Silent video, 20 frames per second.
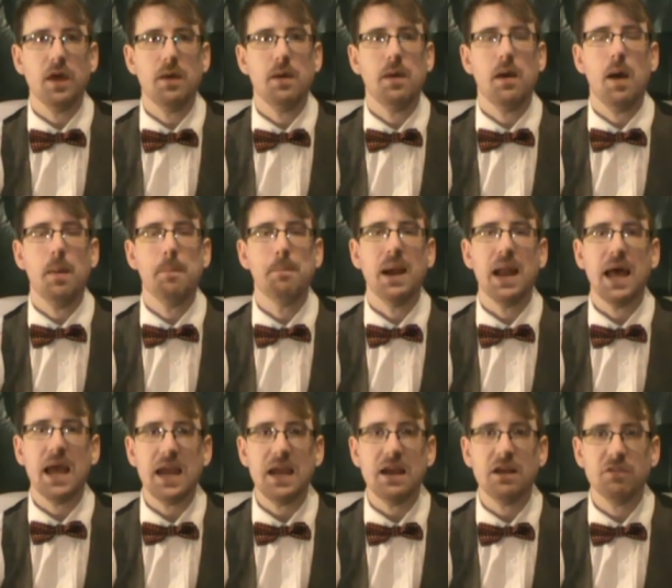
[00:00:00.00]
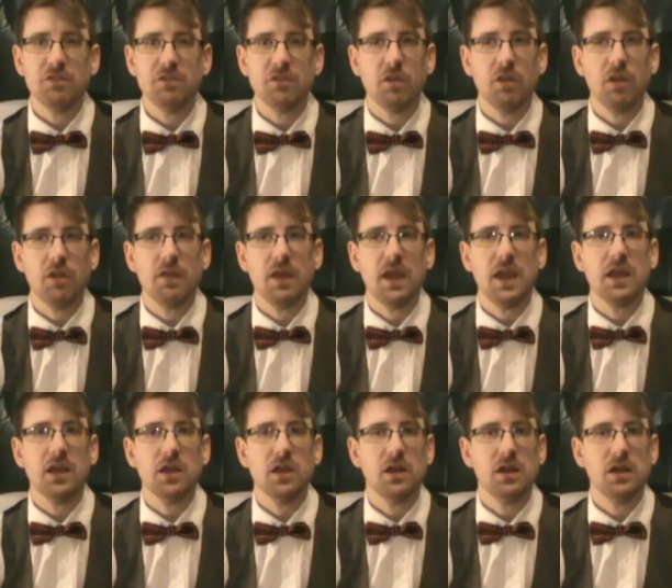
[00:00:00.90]
a blade so that they
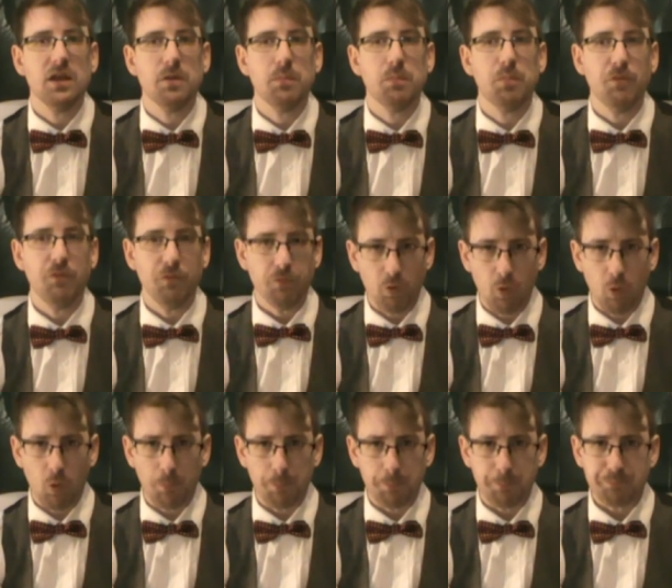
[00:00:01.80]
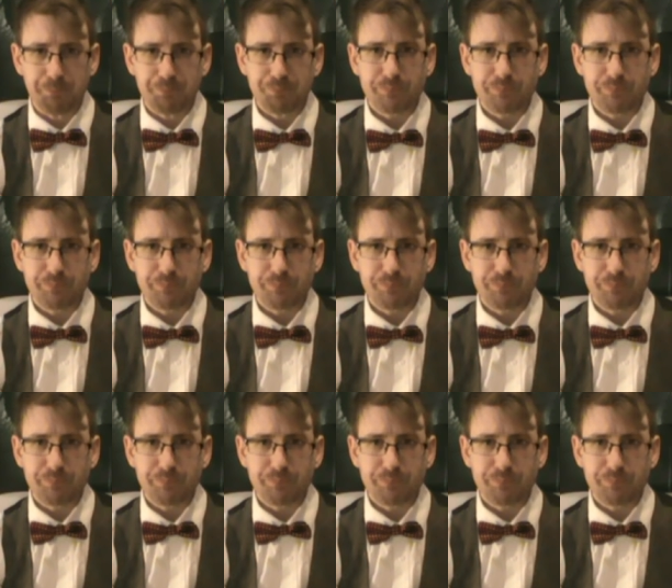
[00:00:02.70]
can perform,